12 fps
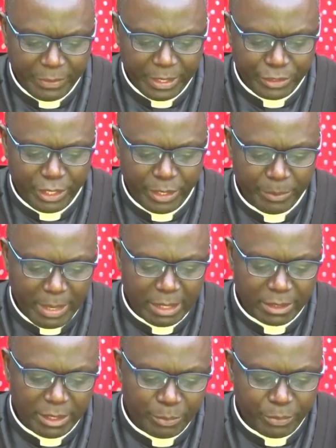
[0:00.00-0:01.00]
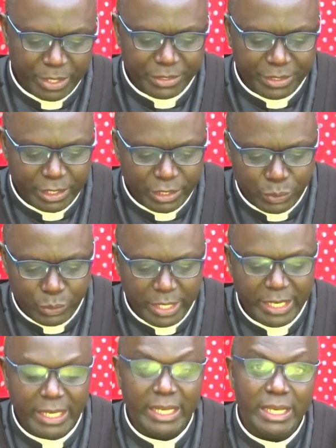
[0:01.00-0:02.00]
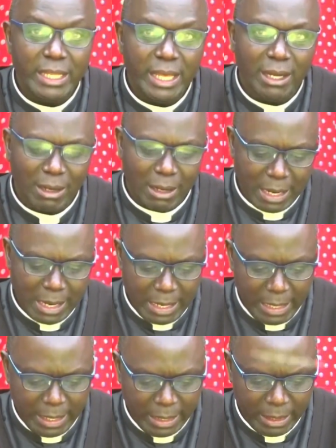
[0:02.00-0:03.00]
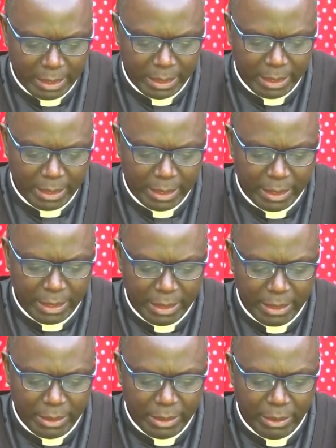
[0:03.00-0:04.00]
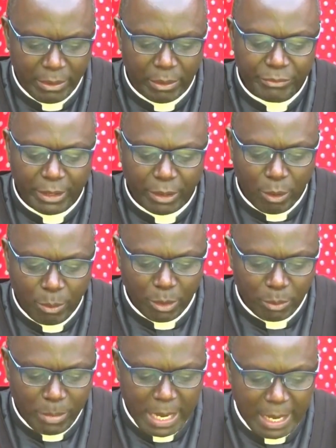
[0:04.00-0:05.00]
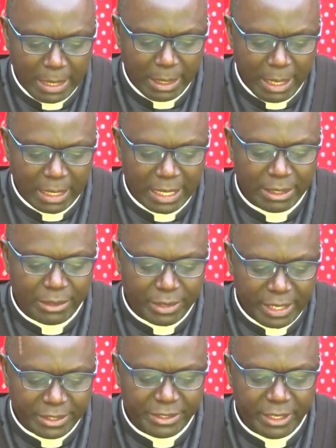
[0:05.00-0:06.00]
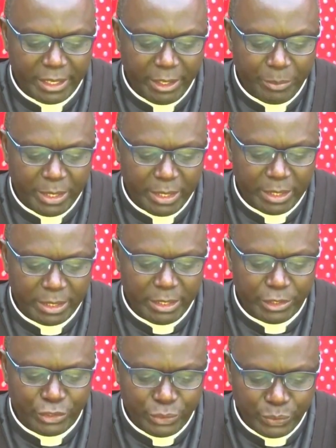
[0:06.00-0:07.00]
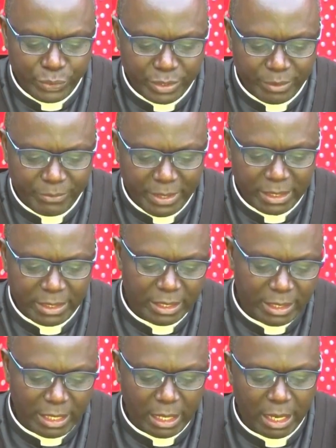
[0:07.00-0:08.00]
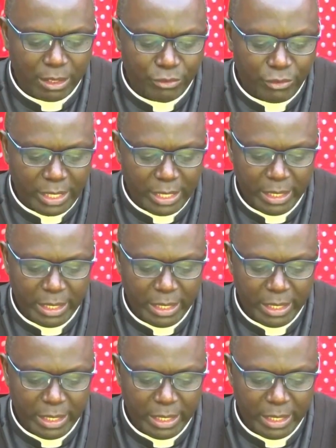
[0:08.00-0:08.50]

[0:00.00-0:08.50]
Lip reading: team urged the president to heed the cry of the common man and address the imminent issues affecting the country